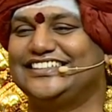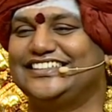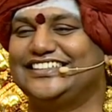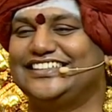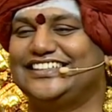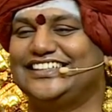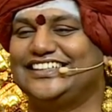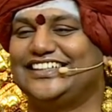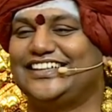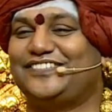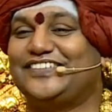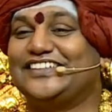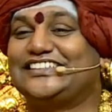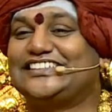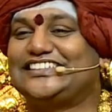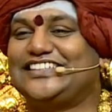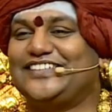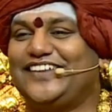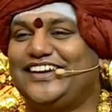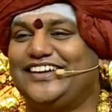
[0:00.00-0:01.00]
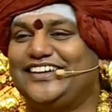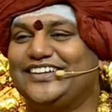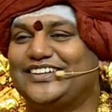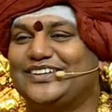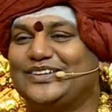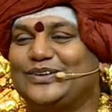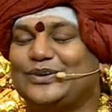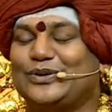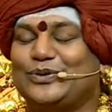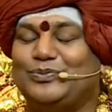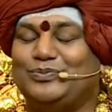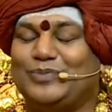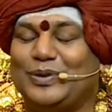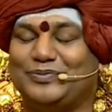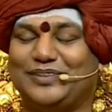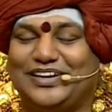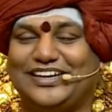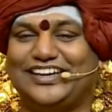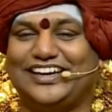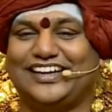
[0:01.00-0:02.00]
The festival Kumbh
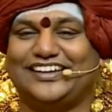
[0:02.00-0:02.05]
Mela.